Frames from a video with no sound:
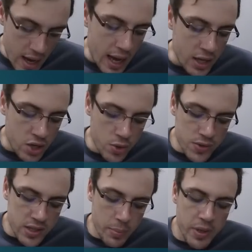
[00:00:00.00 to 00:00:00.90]
are
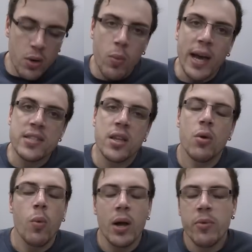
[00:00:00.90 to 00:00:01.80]
used up in a way so
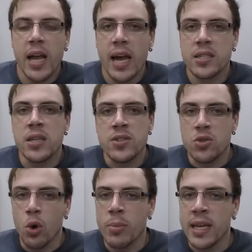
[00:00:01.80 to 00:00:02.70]
that one reactant is
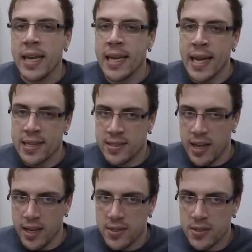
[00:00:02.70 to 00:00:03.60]
normally in
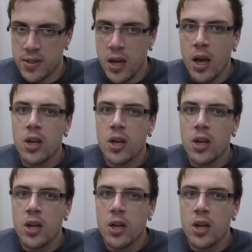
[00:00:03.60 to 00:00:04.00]
excess.